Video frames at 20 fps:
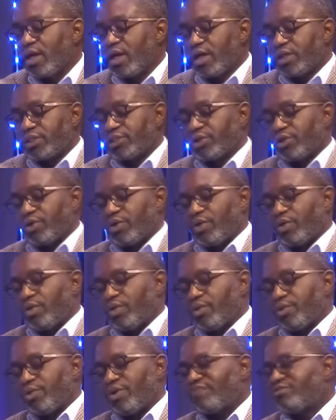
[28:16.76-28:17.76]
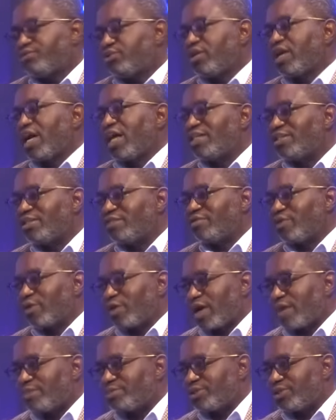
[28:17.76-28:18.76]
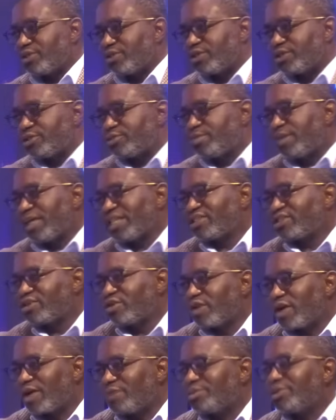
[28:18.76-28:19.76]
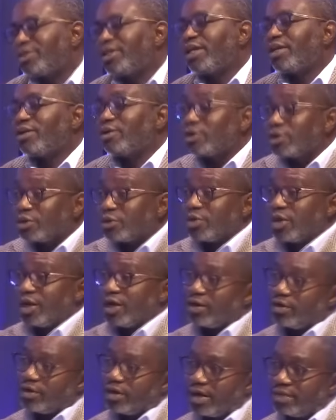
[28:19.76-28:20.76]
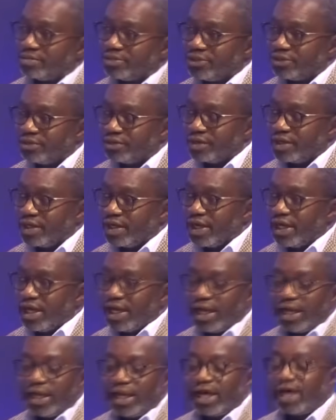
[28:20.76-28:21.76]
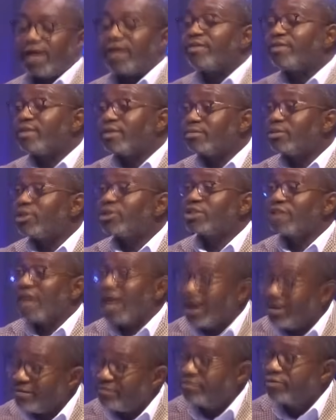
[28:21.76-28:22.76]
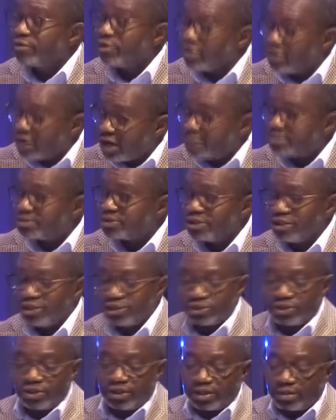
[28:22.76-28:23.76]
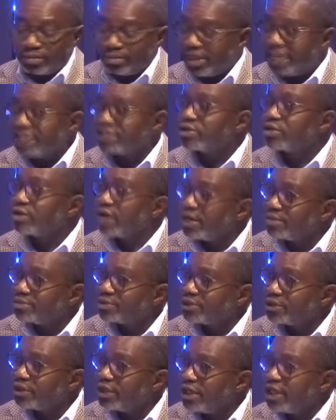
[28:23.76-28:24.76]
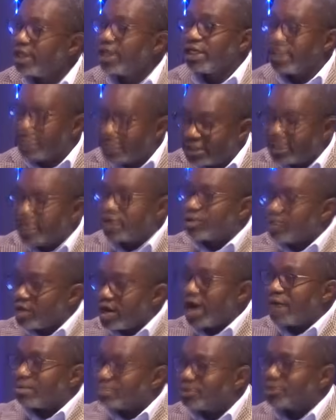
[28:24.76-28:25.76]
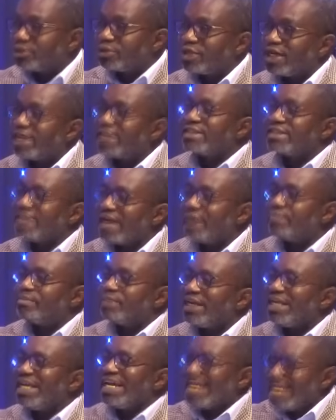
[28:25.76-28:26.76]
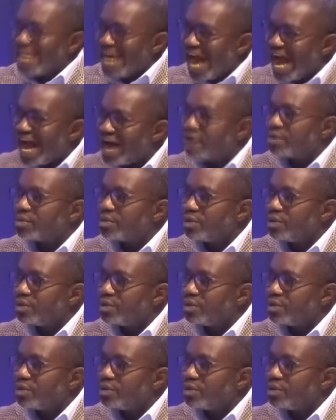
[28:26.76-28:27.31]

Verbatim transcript: So you have two kinds of corruption. There's past corruption and ongoing corruption. Now, the most harmful corruption is not the past corruption. It is the corruption that is happening now.